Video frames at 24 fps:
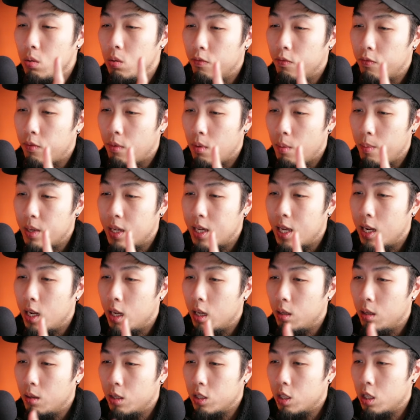from the
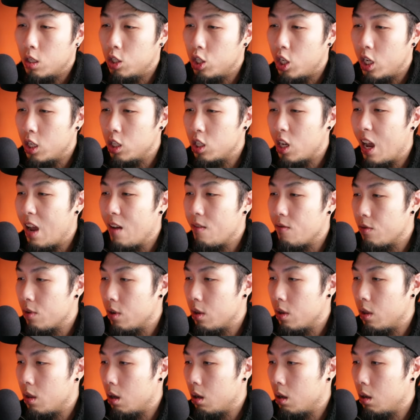beginning that's going to change
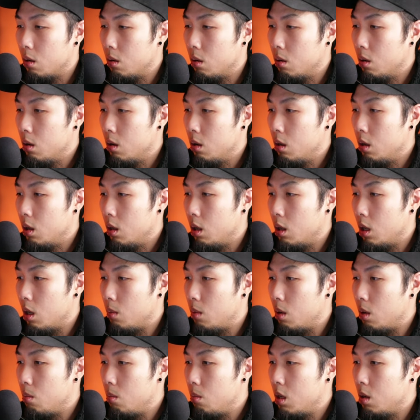everything. I'm
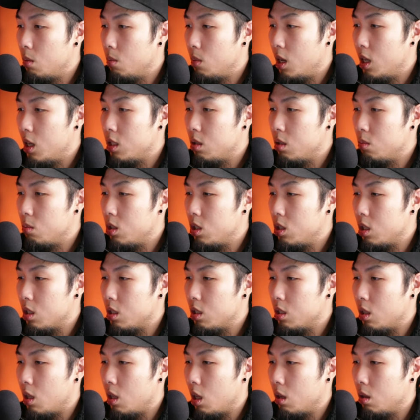going to minimize them
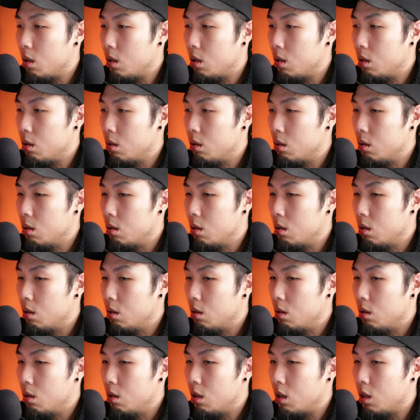just slightly.
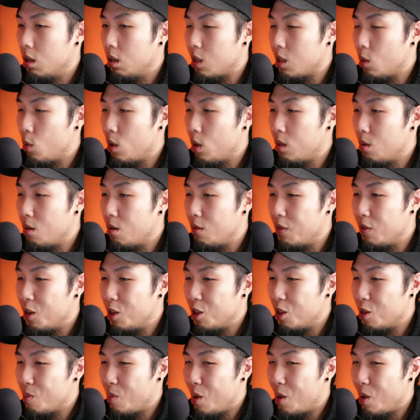Why? Because I want them to fit
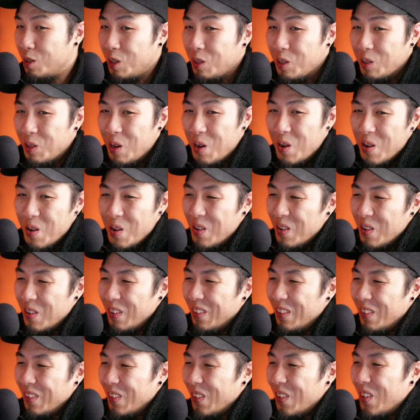in the boxes.
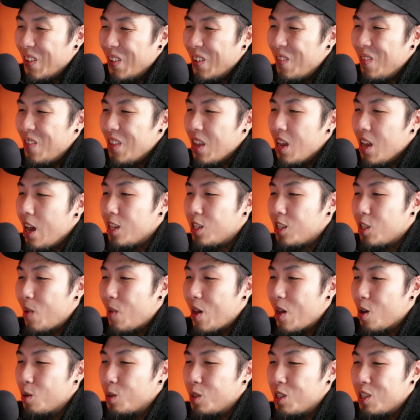Oh. It's just
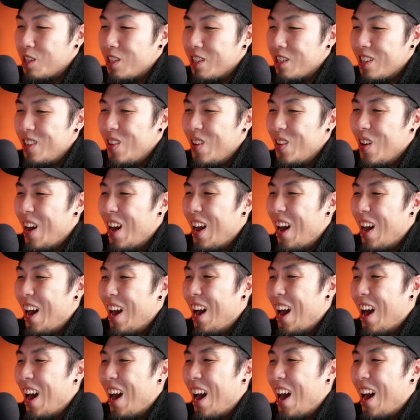my O C D.
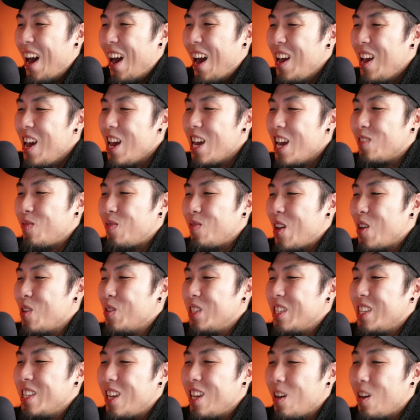Oh. It's my O C D.